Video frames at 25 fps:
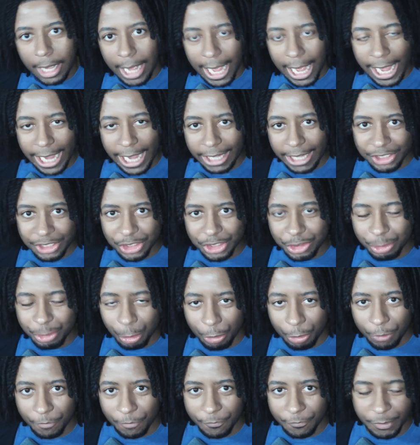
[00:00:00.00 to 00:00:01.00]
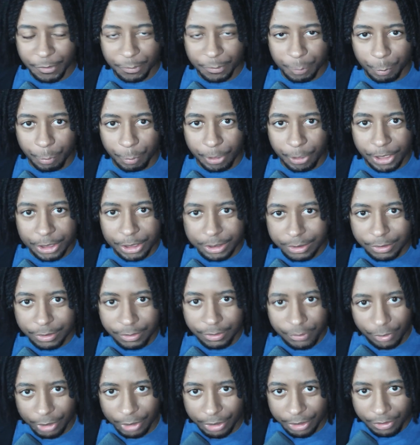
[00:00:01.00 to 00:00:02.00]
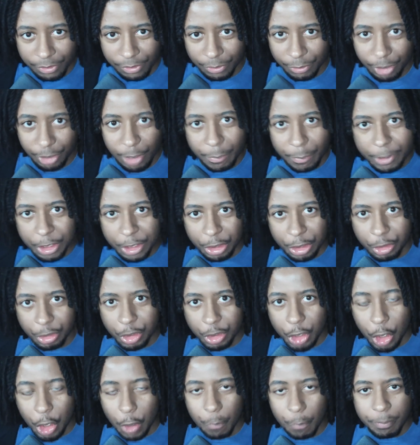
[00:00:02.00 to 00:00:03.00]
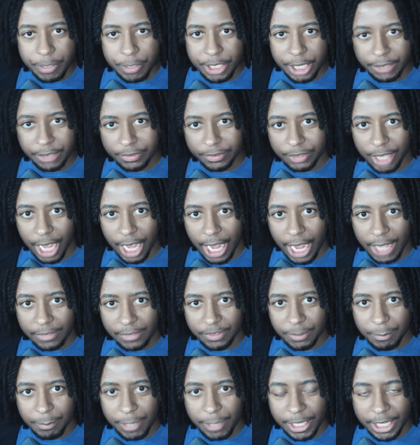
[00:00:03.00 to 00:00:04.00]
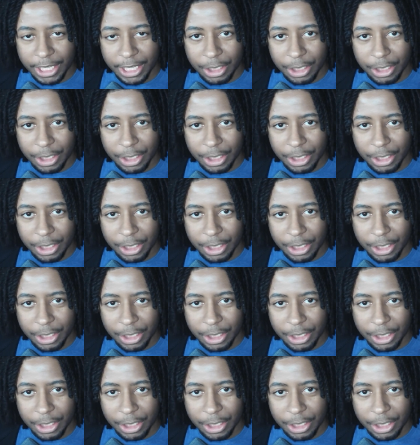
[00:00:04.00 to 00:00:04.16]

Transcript: I had a stroke of inspiration, so this is going to be your no BS guide to making